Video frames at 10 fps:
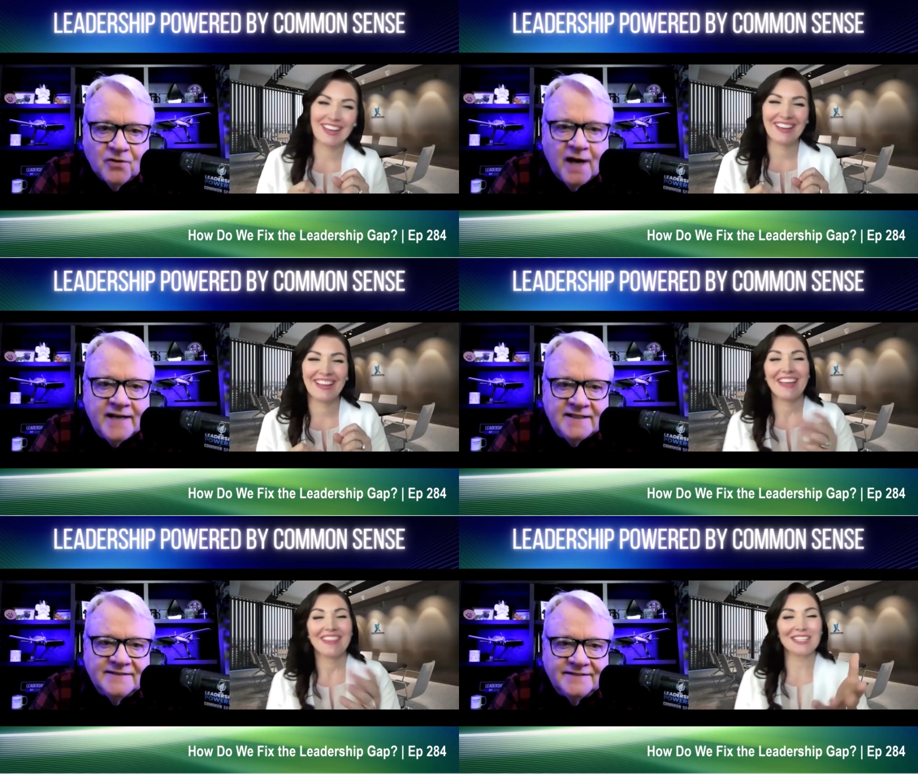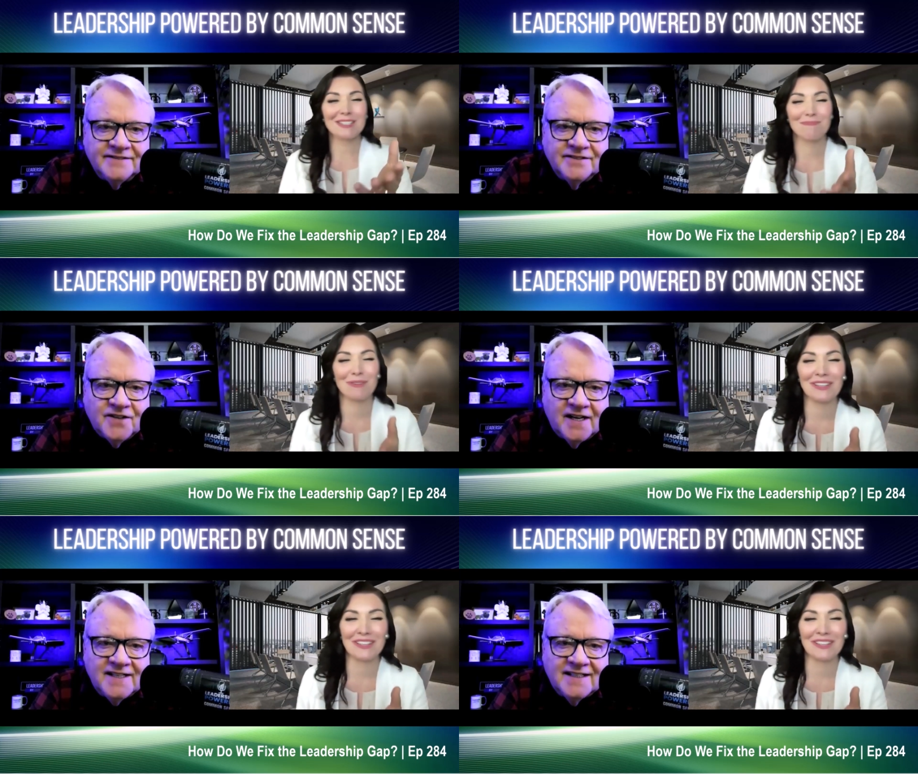Speaker 1: Right. Right.
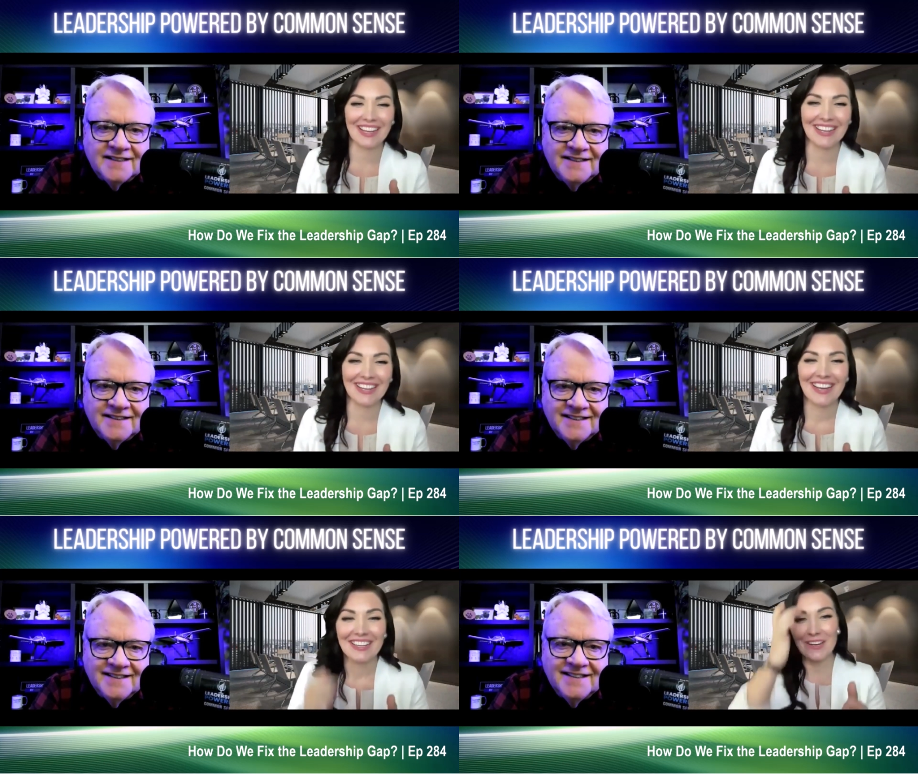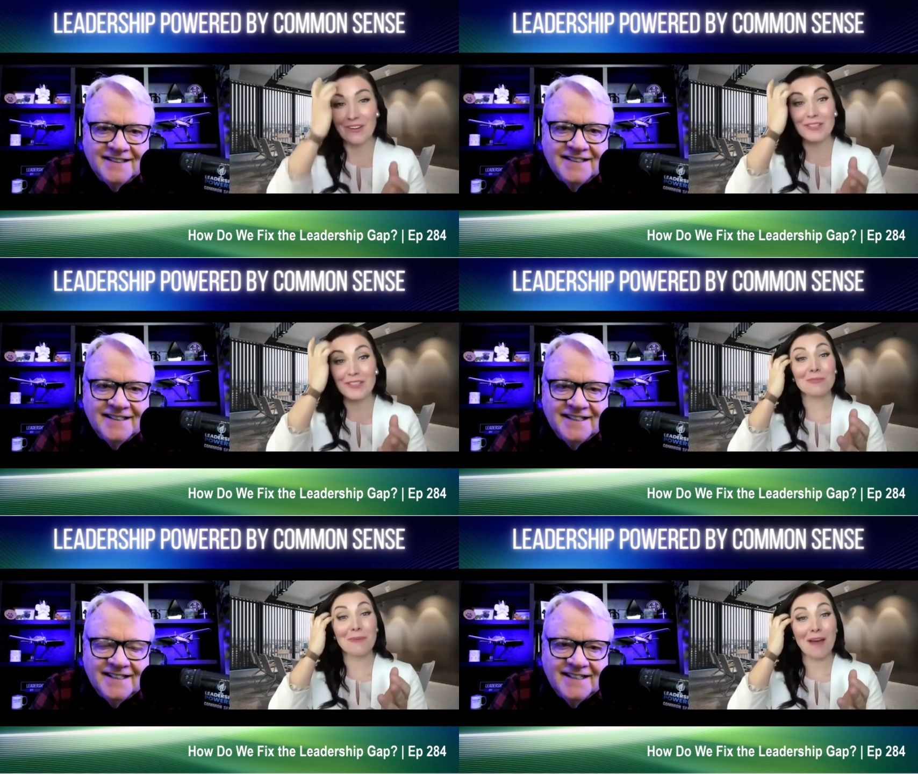
Speaker 2: Brilliant.
Speaker 1: You know,
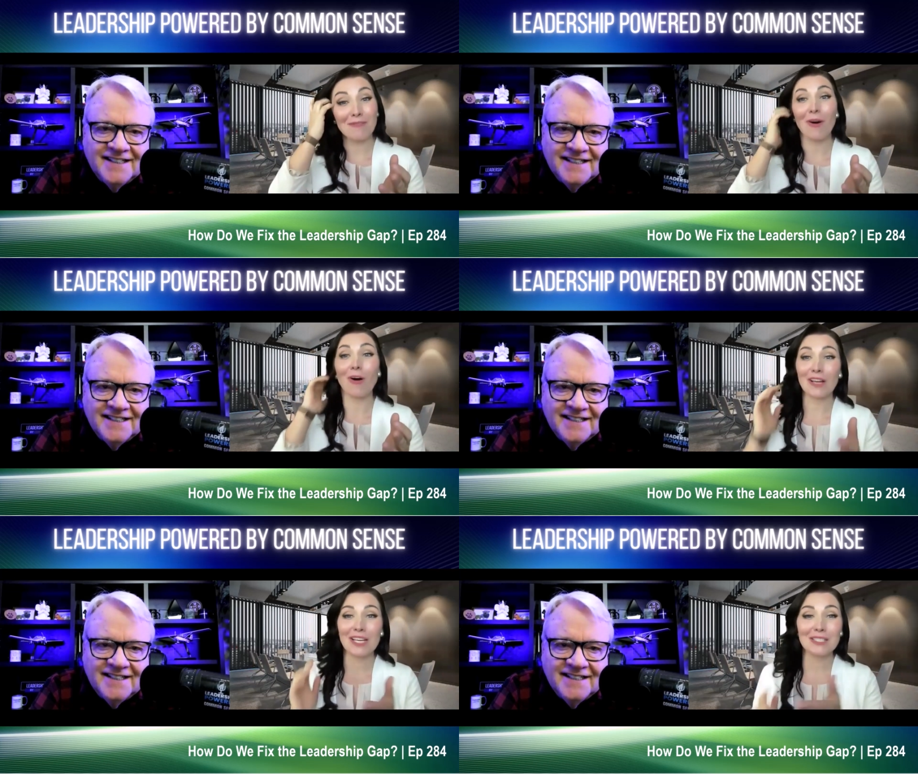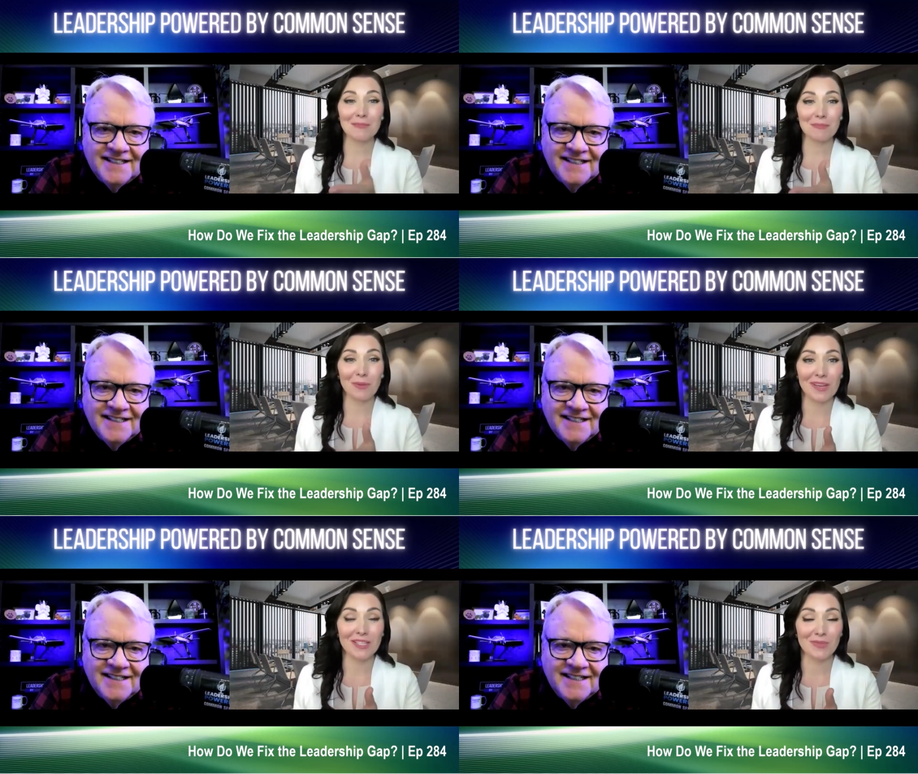he should have all his
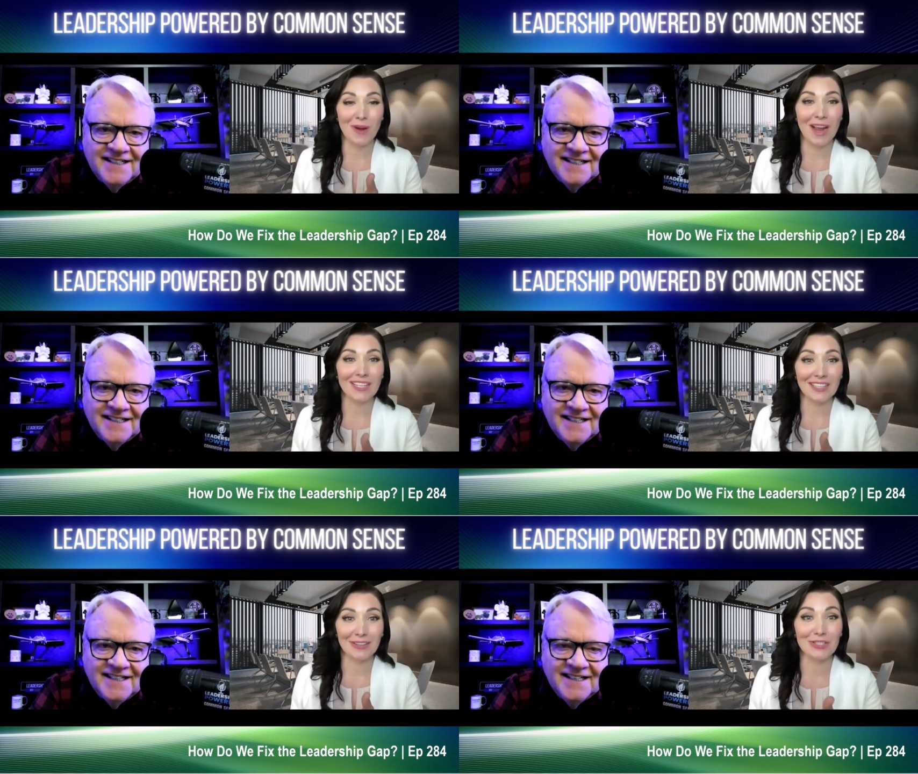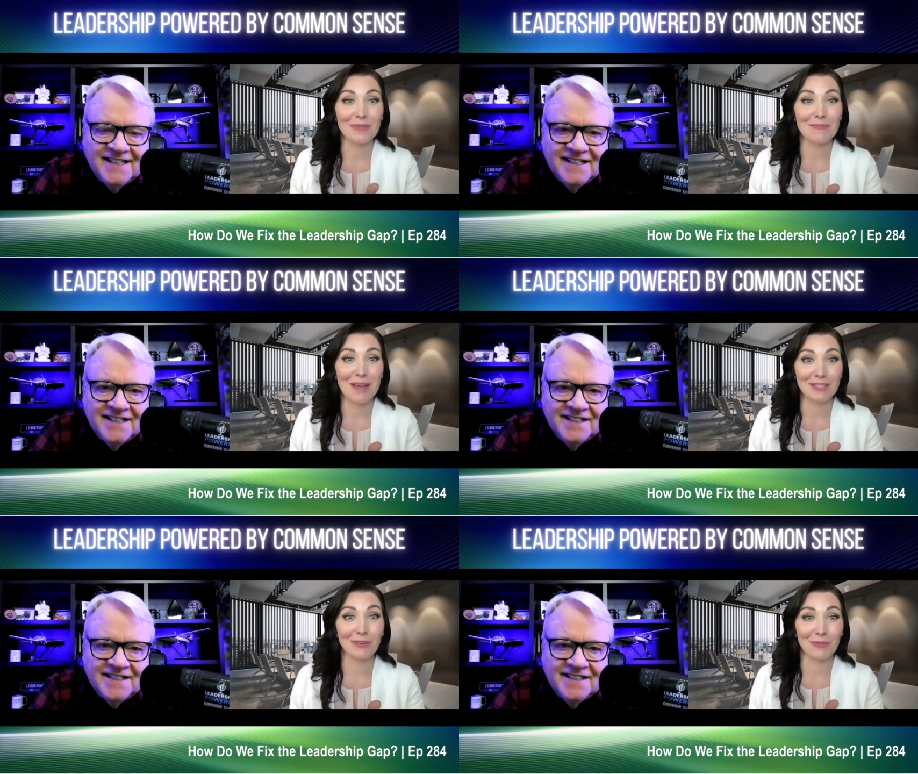employees write a leadership
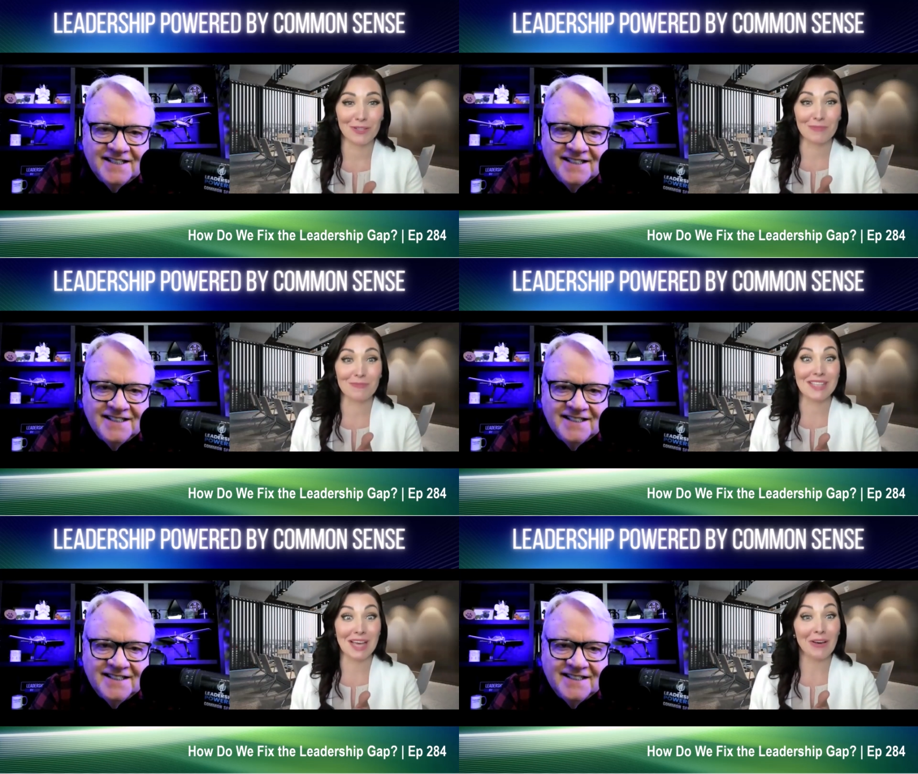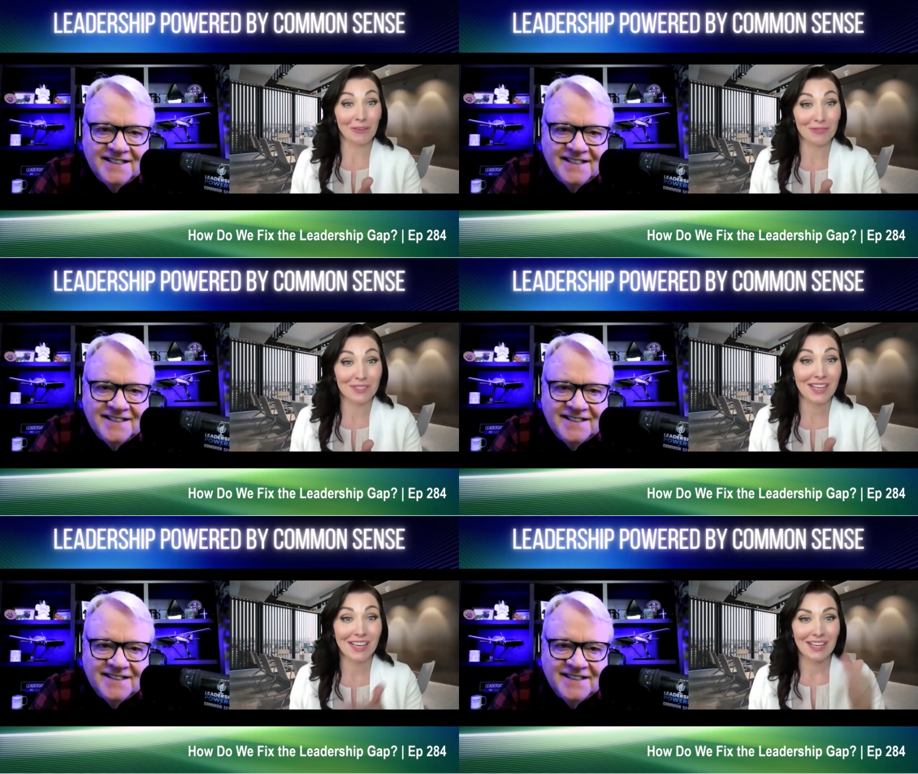manual for
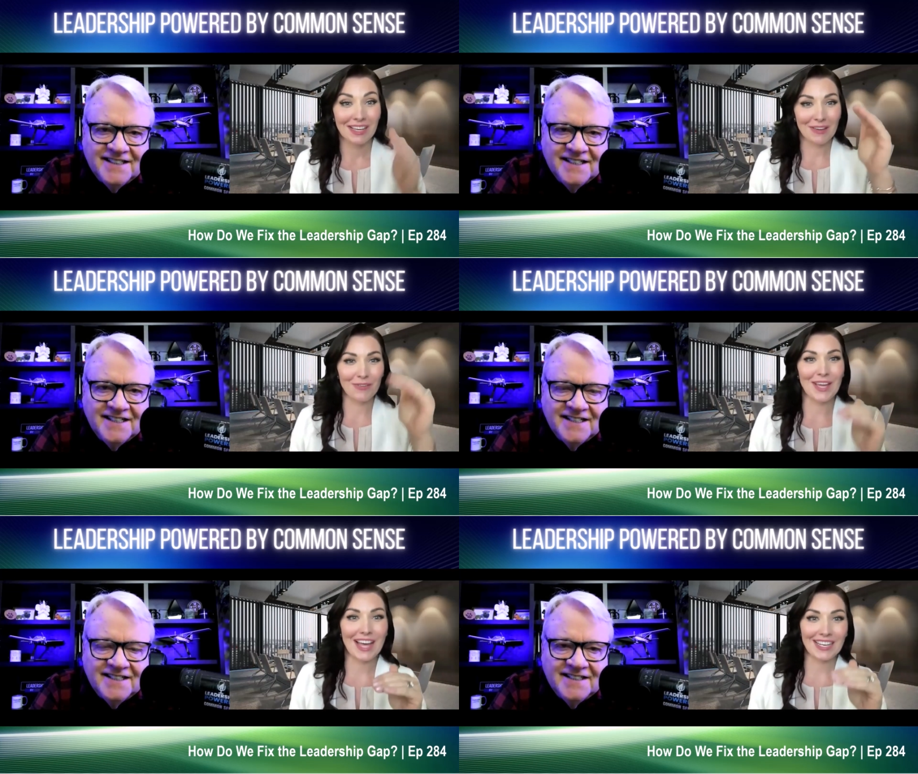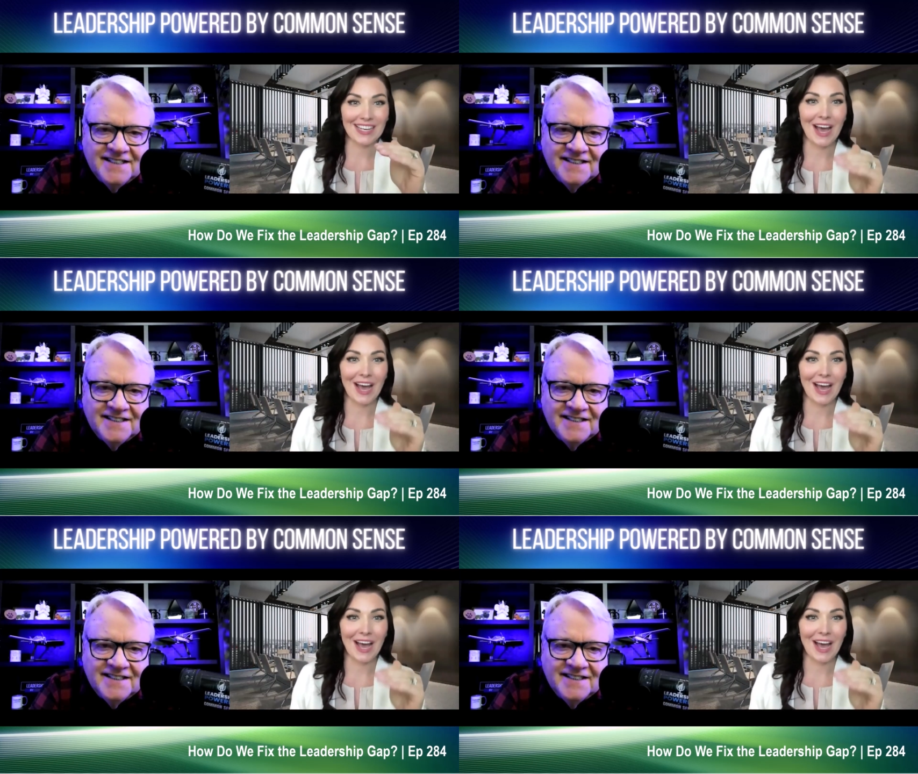themselves. If he had an